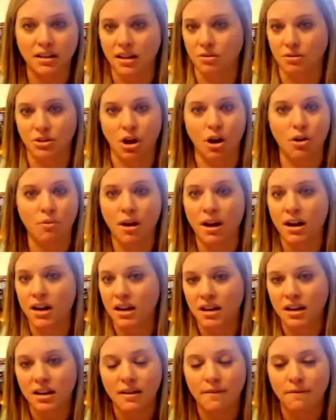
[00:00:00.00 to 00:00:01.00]
There was
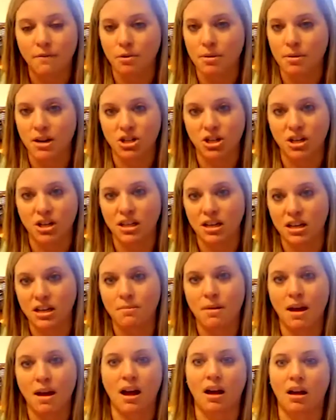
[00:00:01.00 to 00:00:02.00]
already information in the
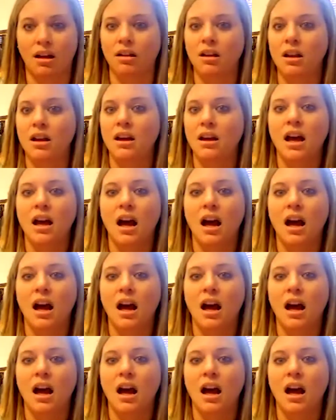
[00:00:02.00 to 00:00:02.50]
email.